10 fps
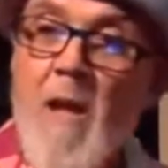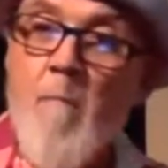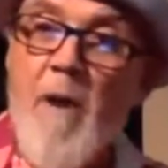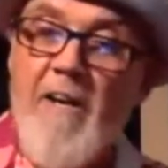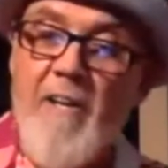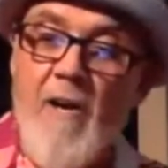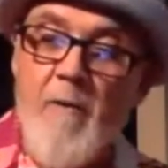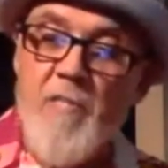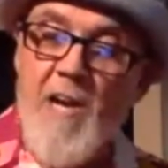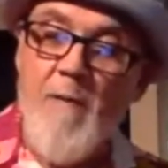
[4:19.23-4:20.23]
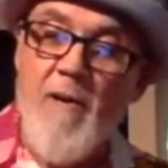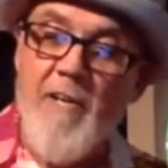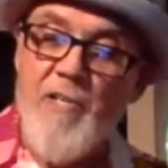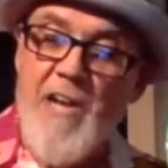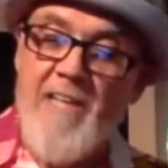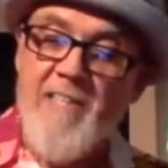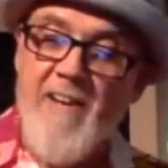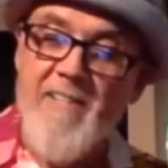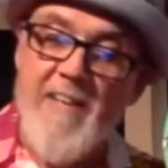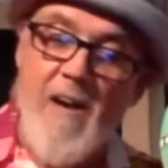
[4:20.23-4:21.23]
But he was talking about cachaça, and I
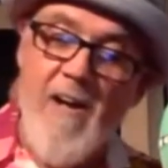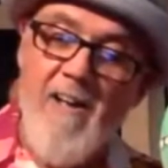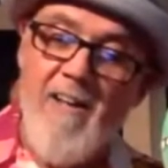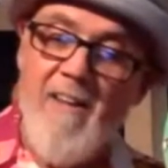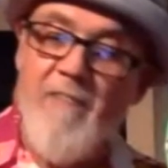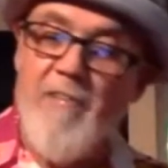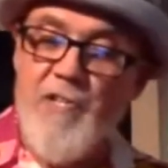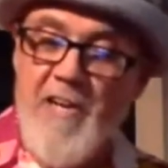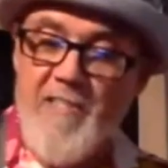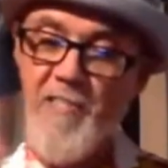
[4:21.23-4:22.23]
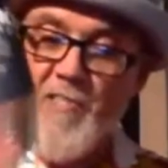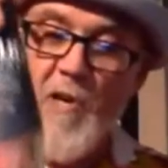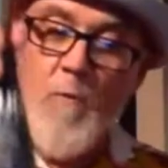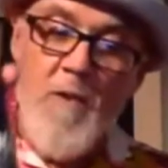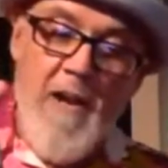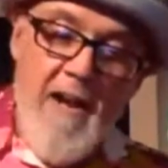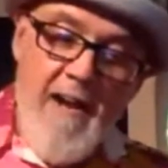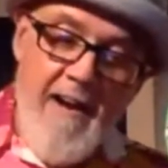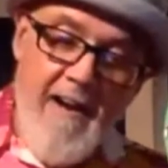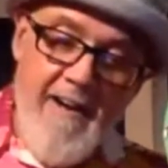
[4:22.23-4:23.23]
was like, I love cachaça. So
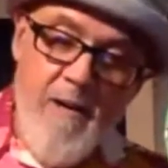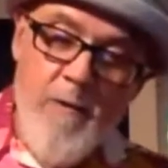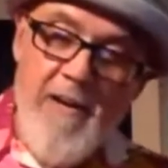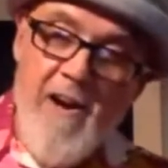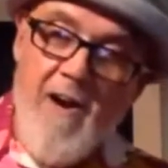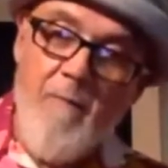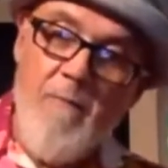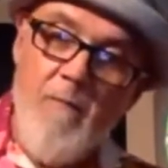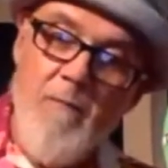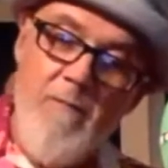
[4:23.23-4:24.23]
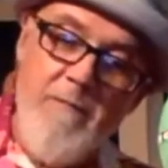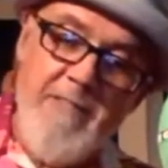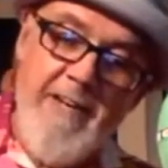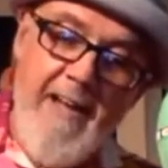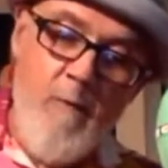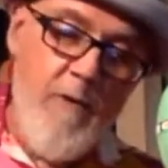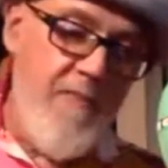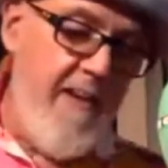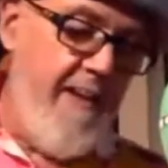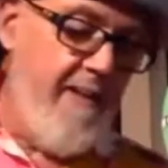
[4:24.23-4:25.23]
here we are today with
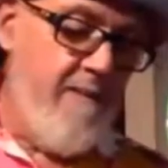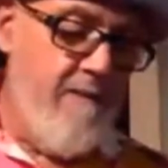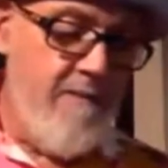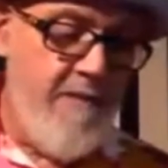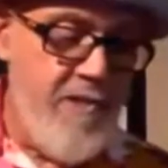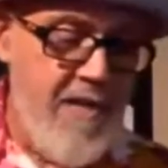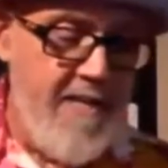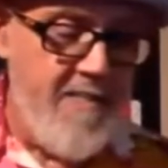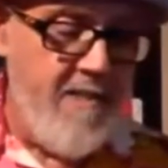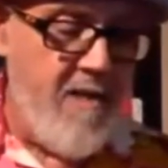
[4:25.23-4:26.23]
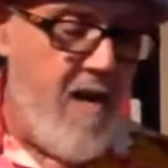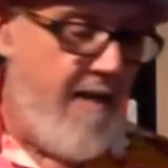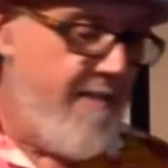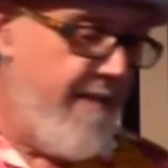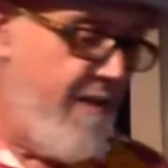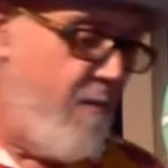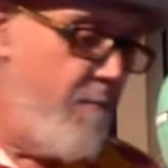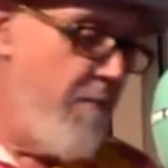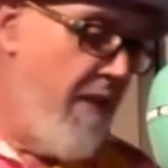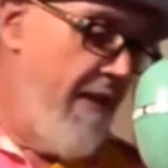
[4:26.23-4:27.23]
a cachaça cocktail,
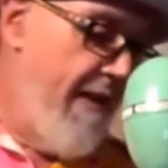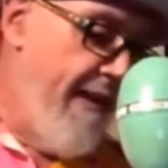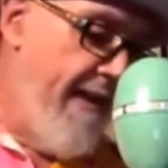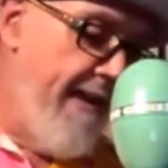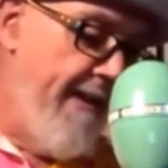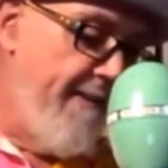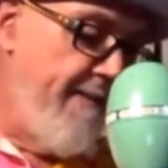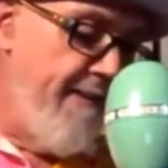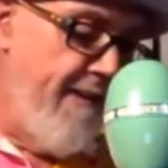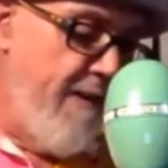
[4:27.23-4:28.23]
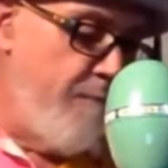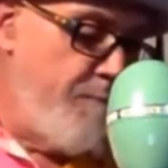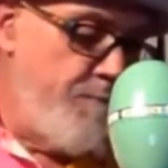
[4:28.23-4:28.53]
and the